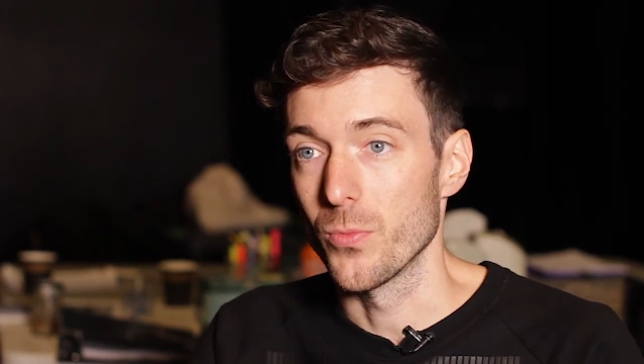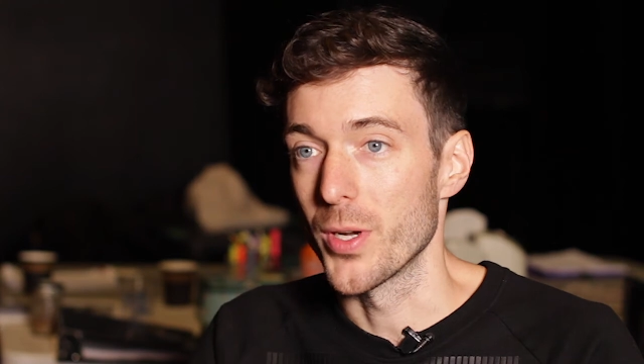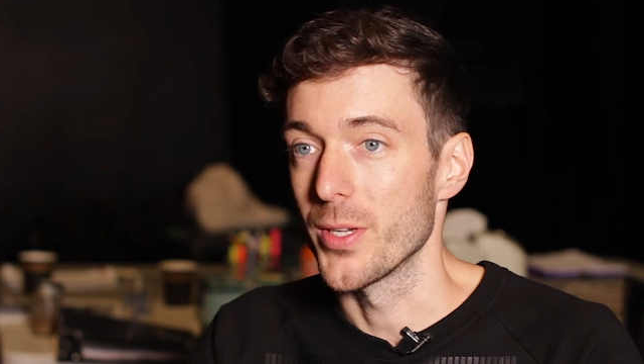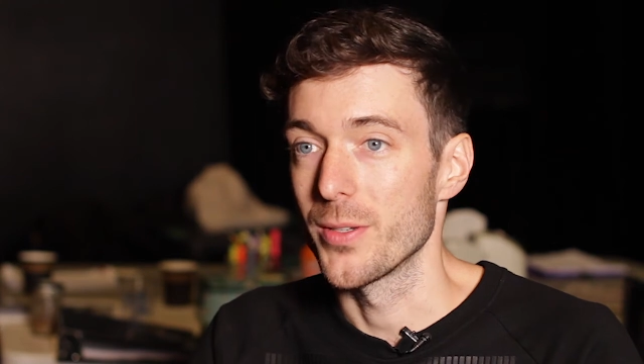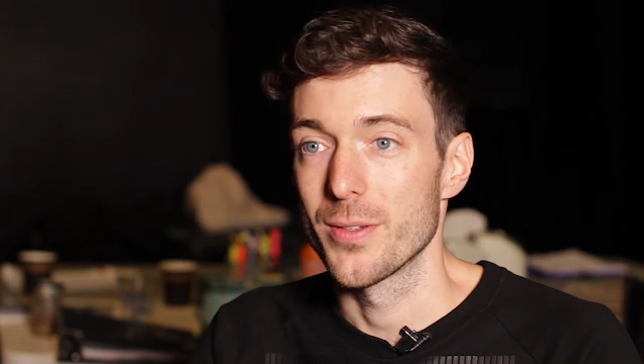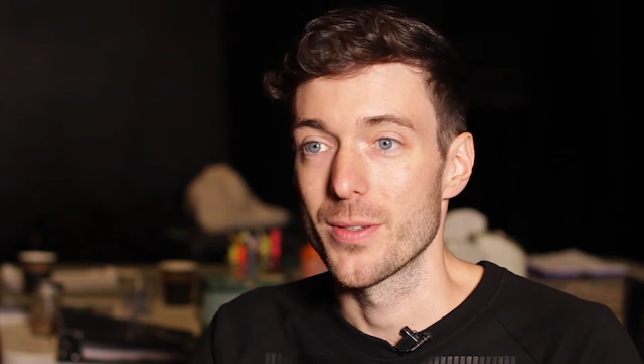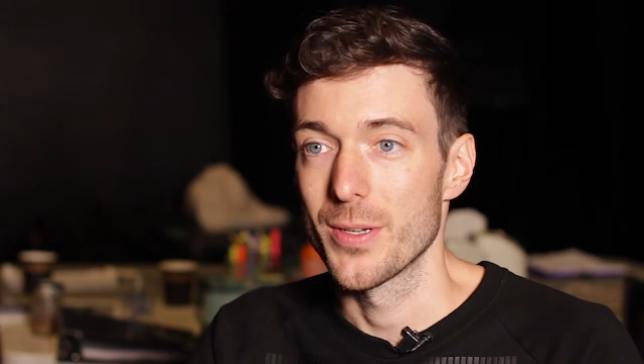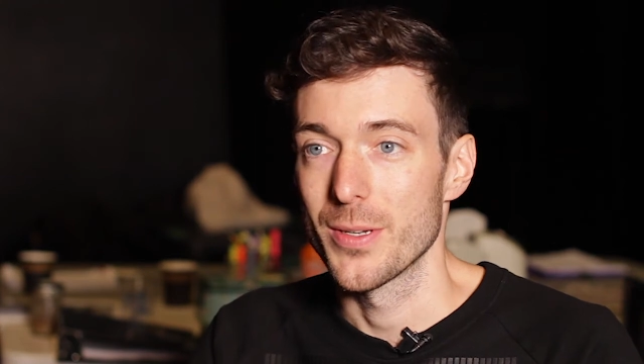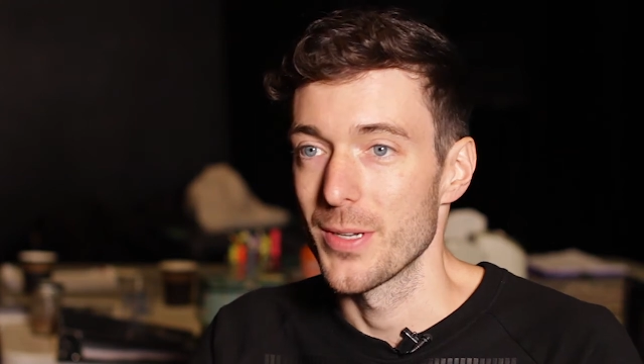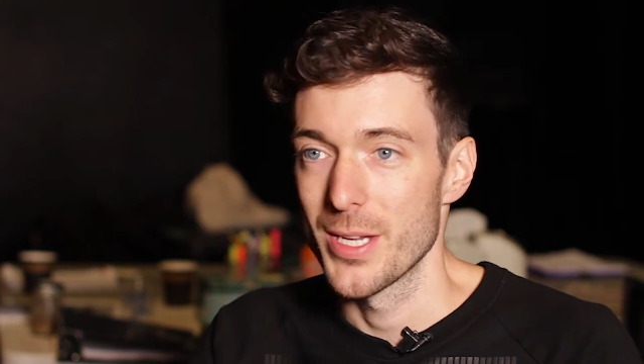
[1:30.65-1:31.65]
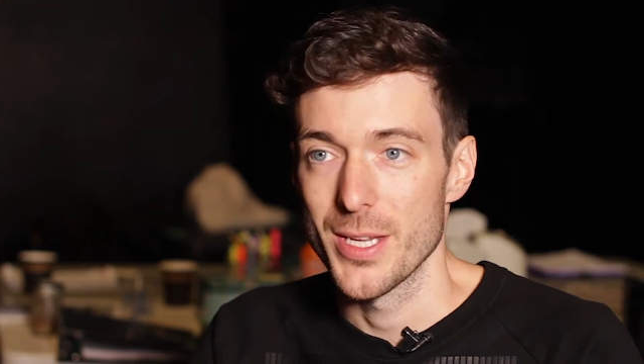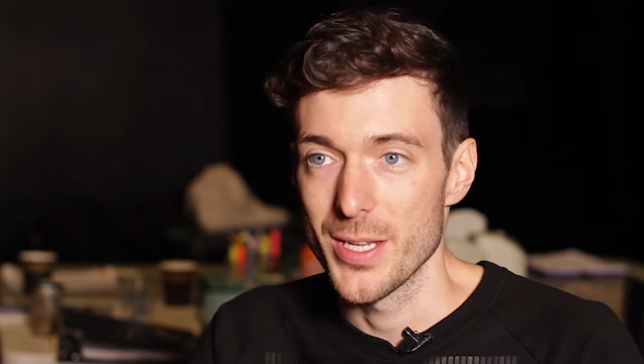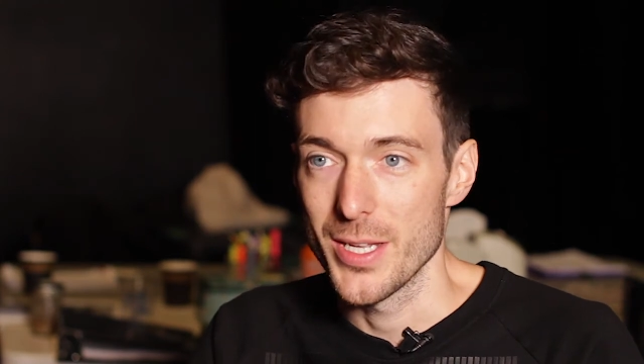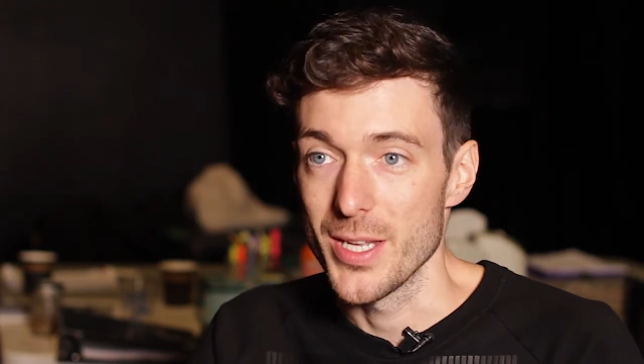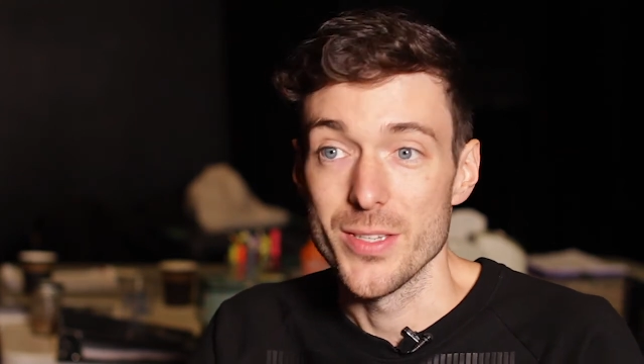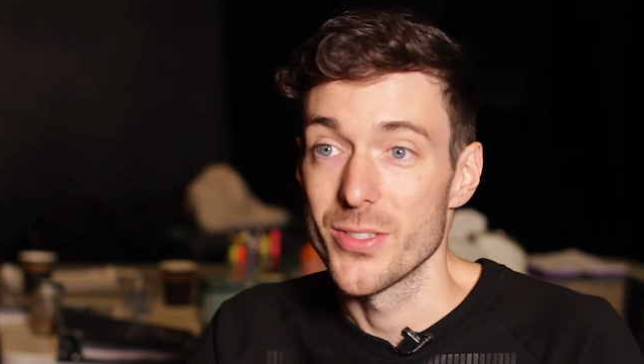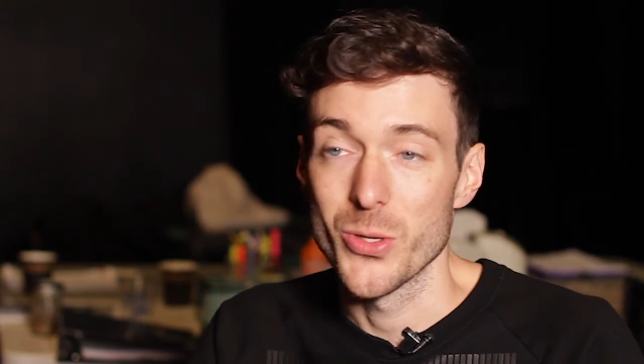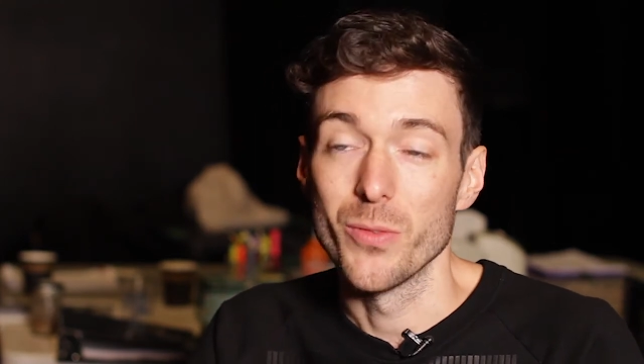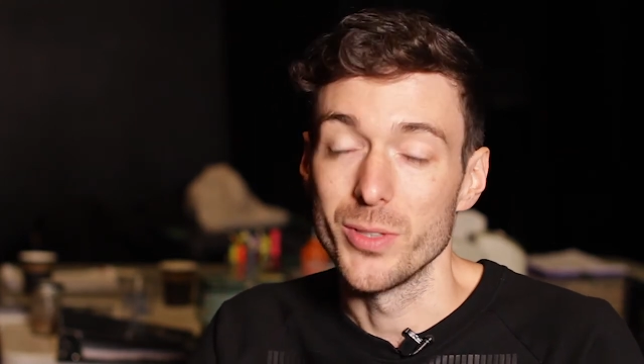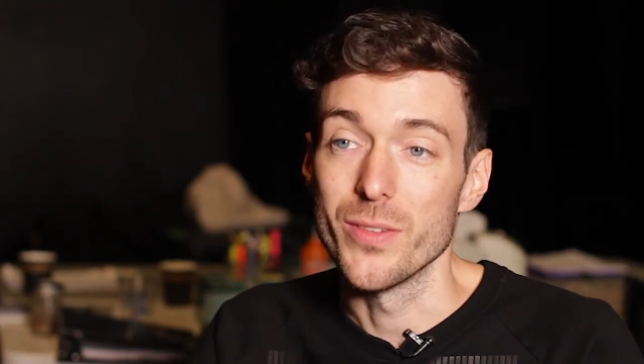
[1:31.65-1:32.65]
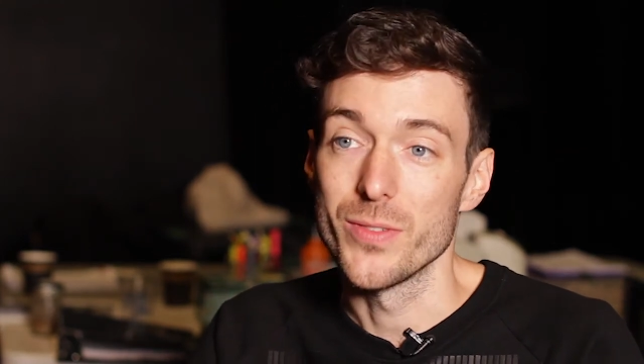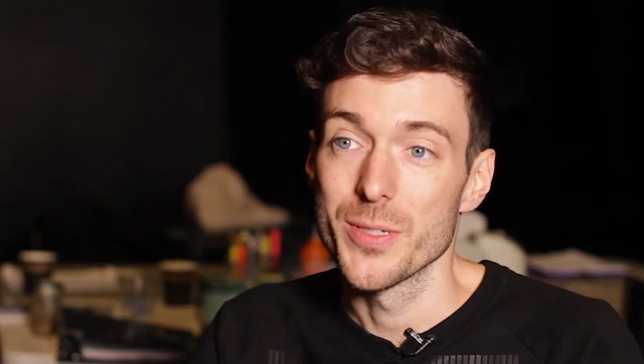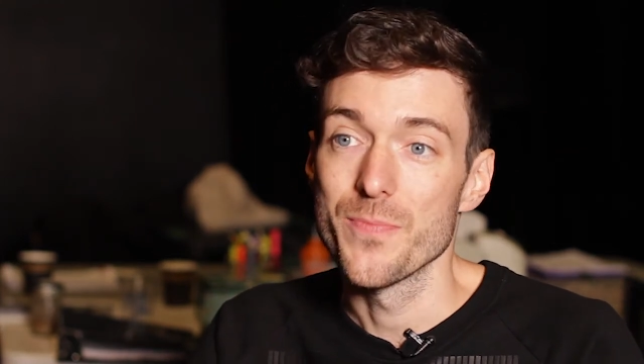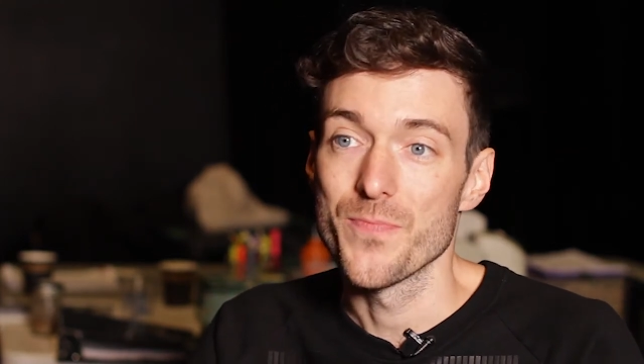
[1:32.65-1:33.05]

what it is to have lived.